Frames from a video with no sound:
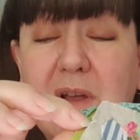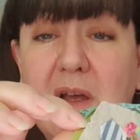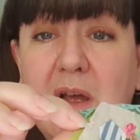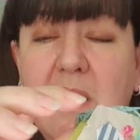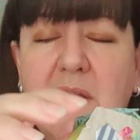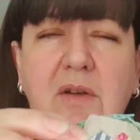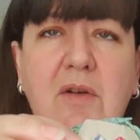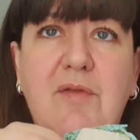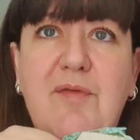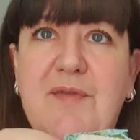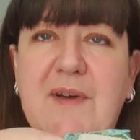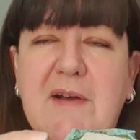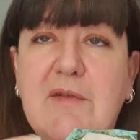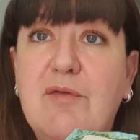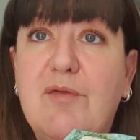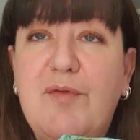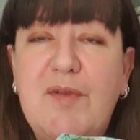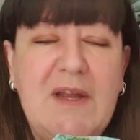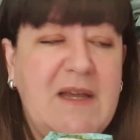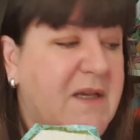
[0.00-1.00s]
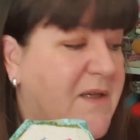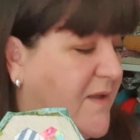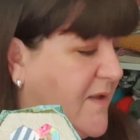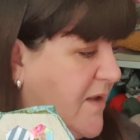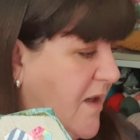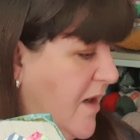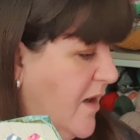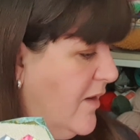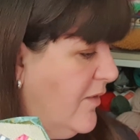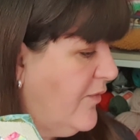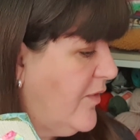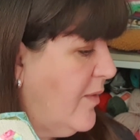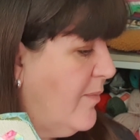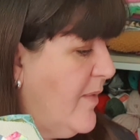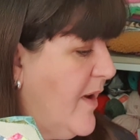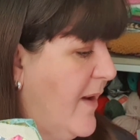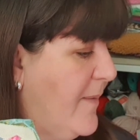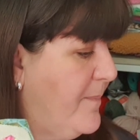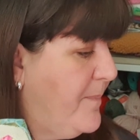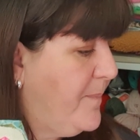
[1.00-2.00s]
not felt, fleece from
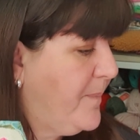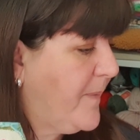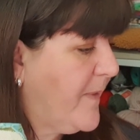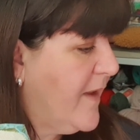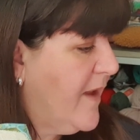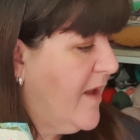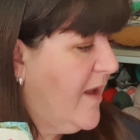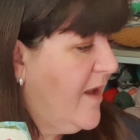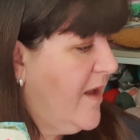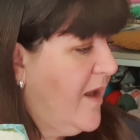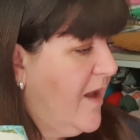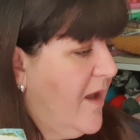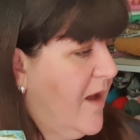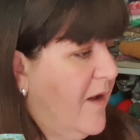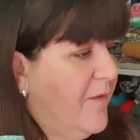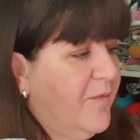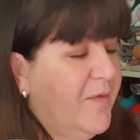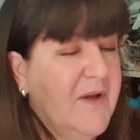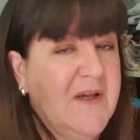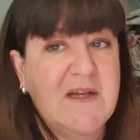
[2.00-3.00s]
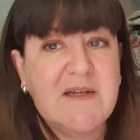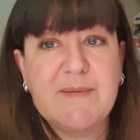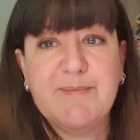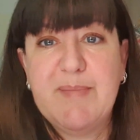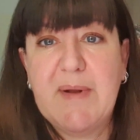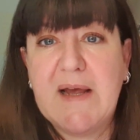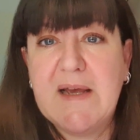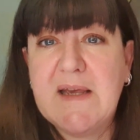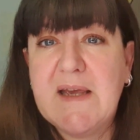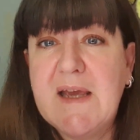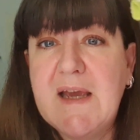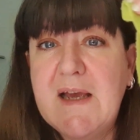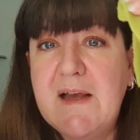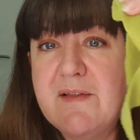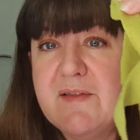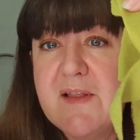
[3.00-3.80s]
a fleece blanket